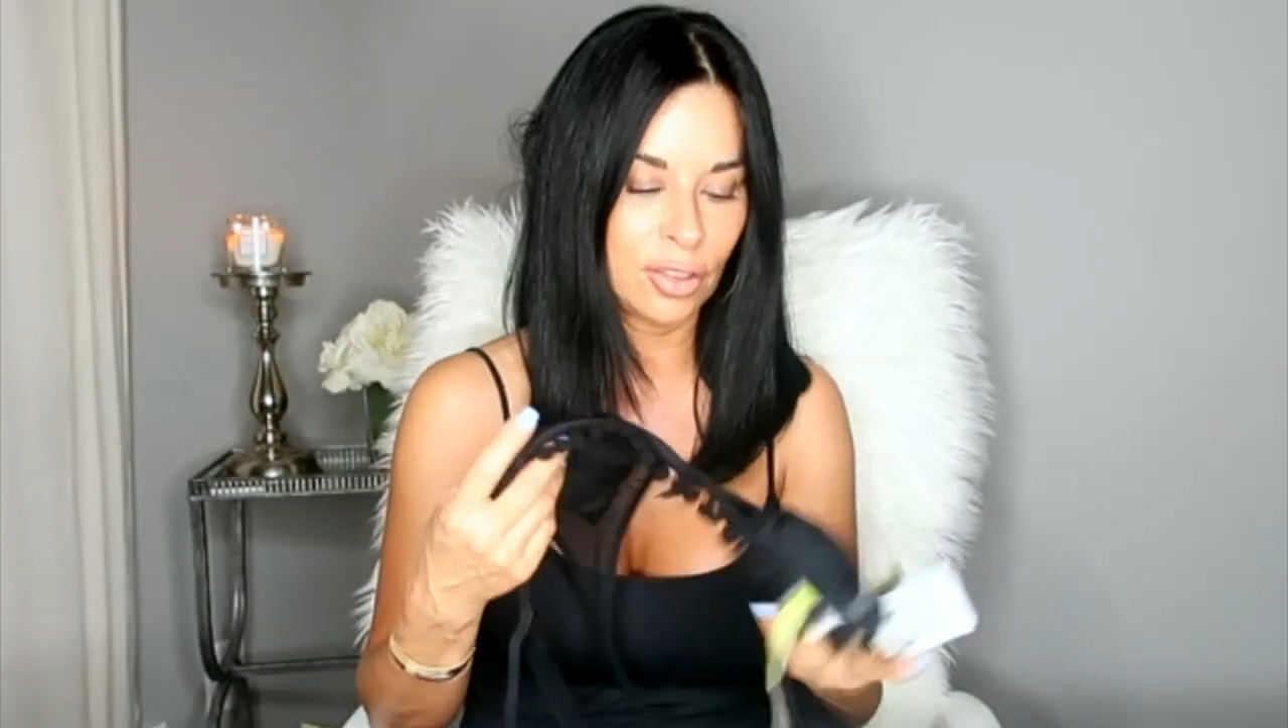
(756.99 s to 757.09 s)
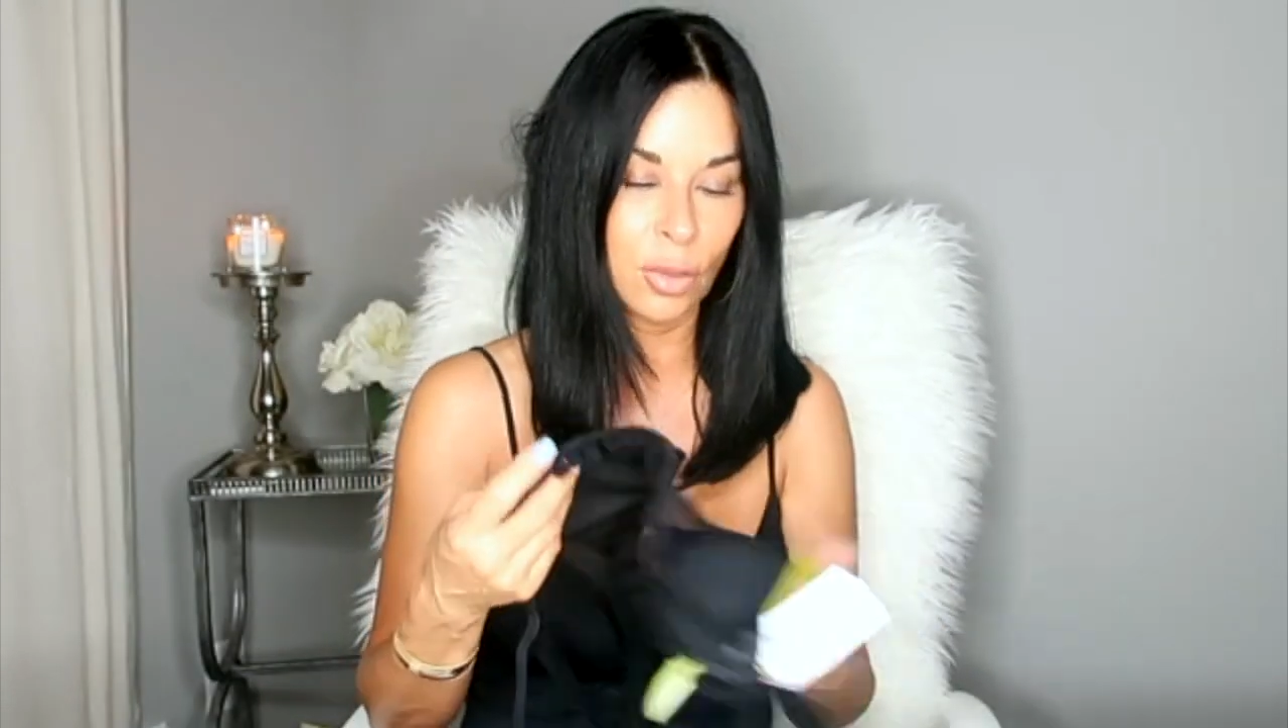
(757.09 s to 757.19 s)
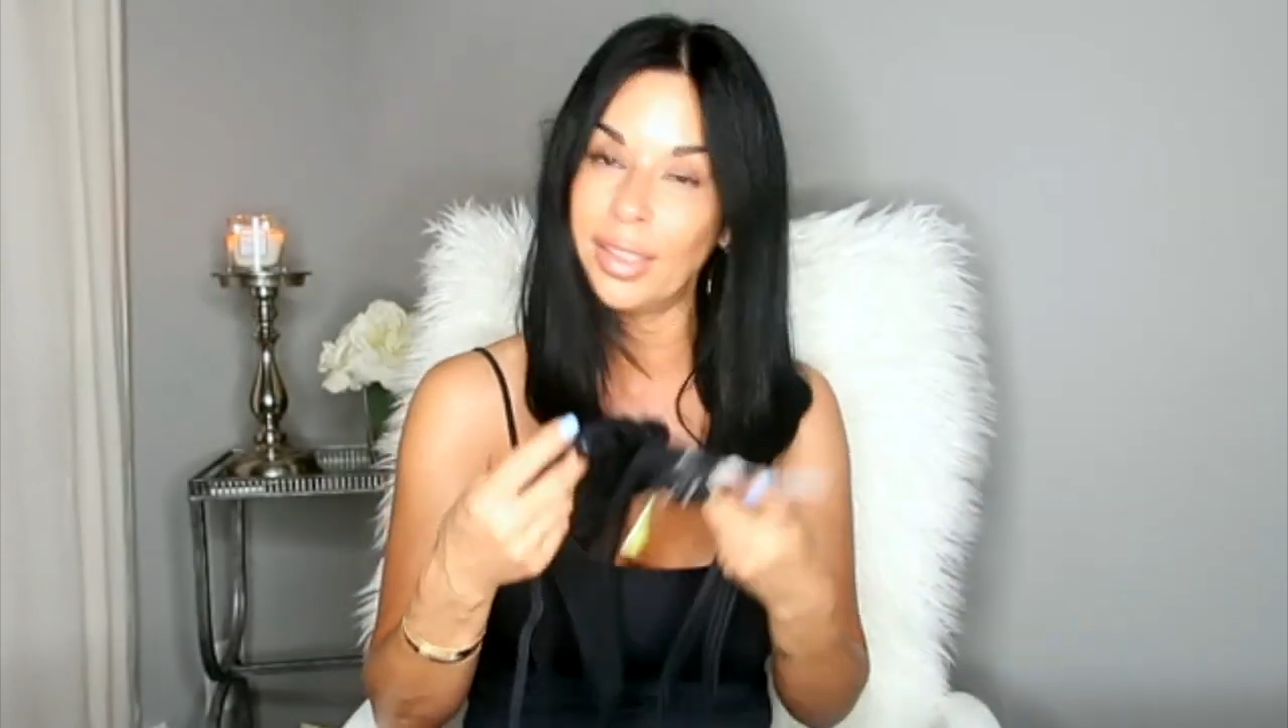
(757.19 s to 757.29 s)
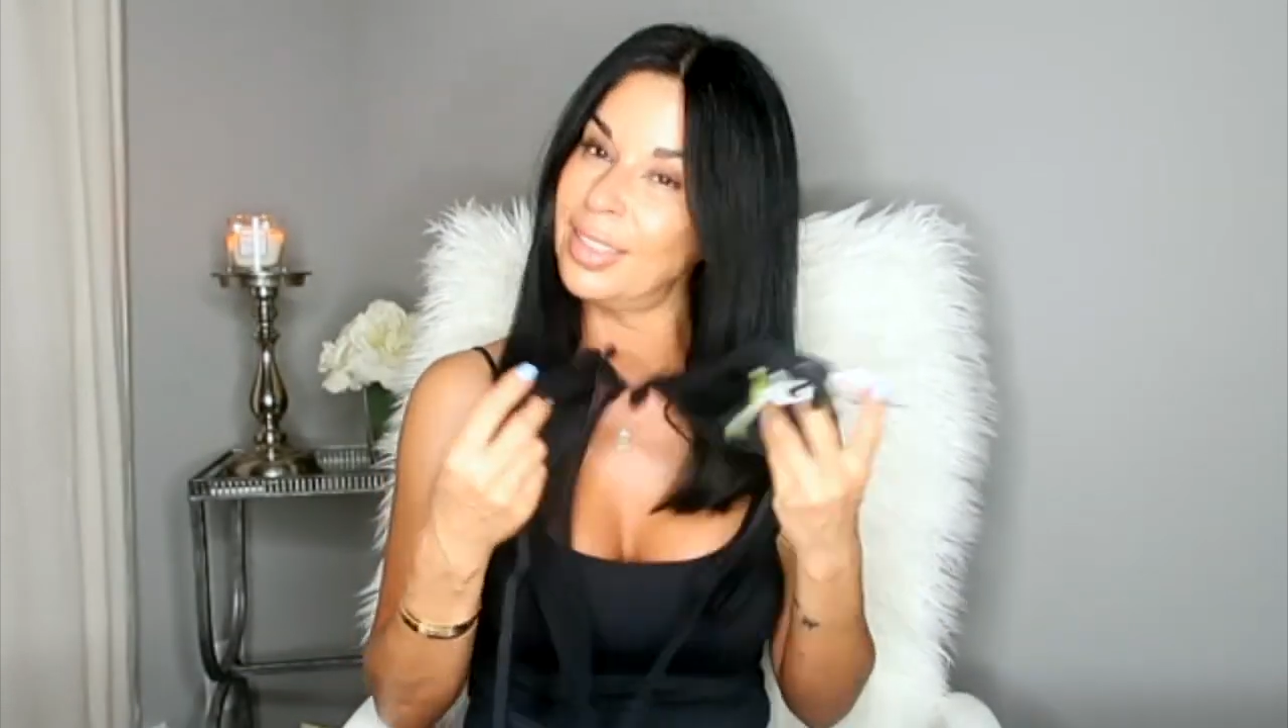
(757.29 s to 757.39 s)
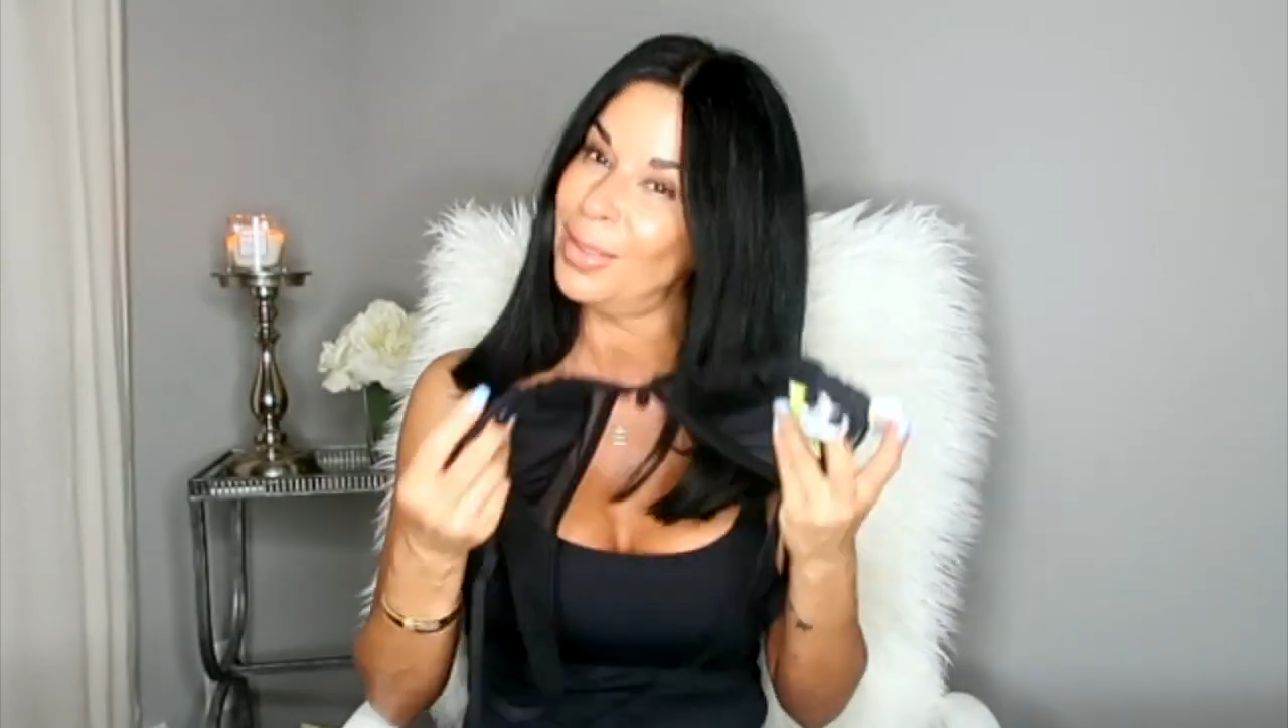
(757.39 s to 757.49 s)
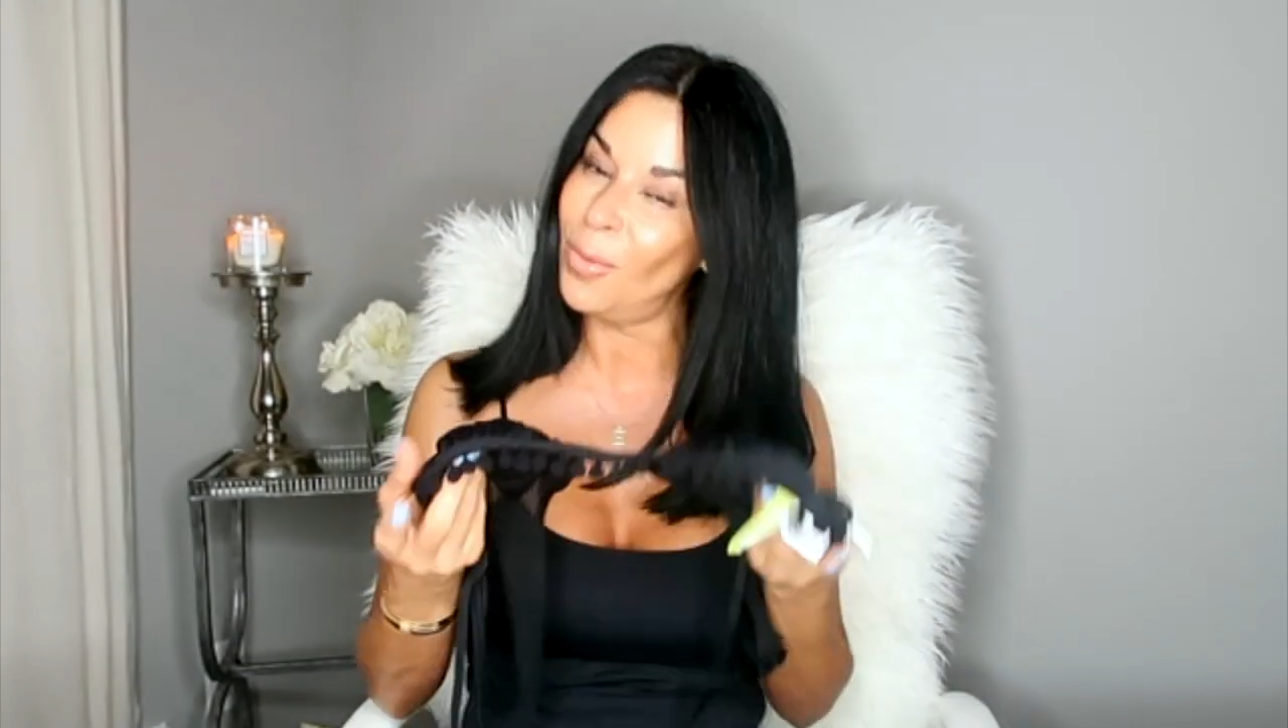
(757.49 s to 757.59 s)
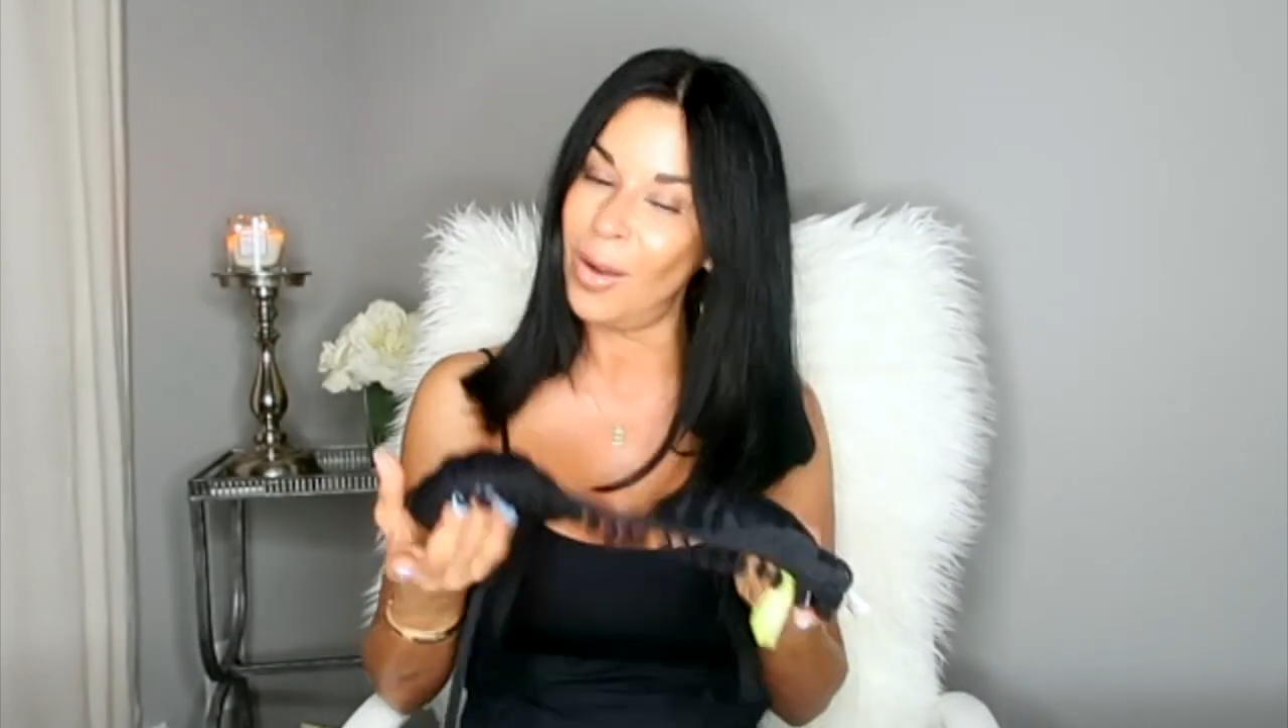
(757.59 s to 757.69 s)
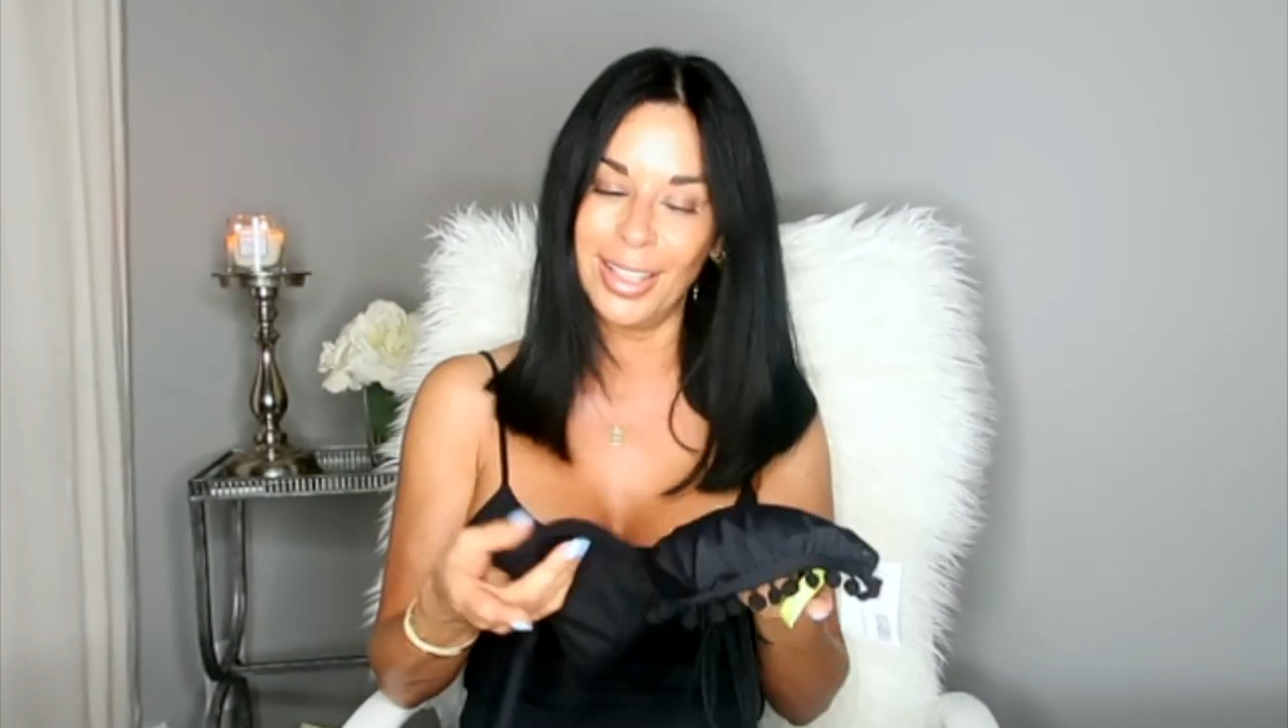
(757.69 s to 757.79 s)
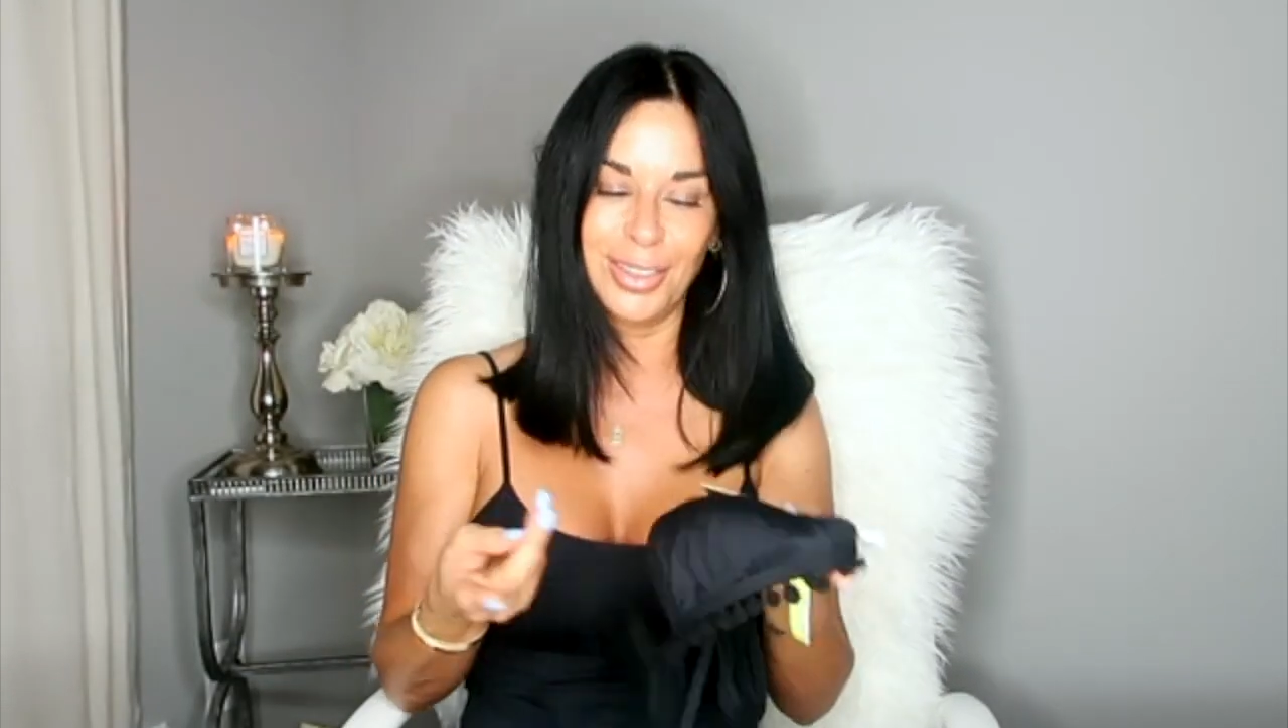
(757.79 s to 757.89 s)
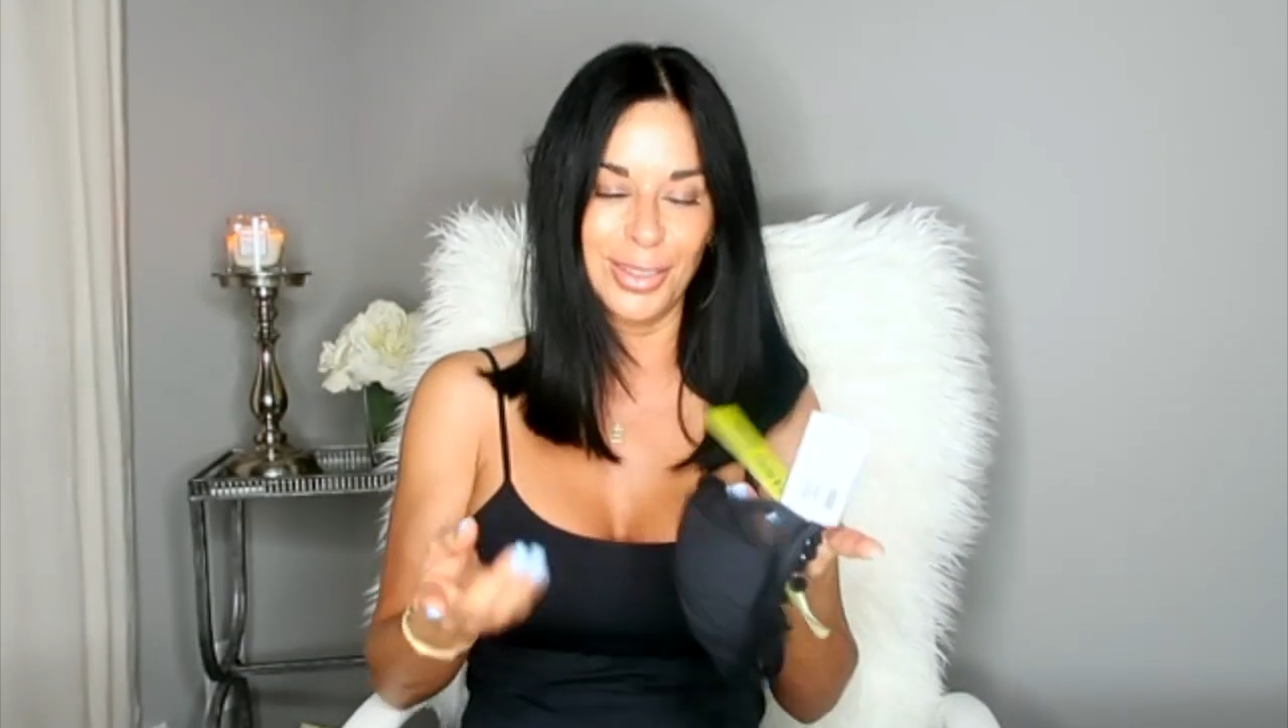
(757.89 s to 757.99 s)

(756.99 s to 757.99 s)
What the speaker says: So I didn't want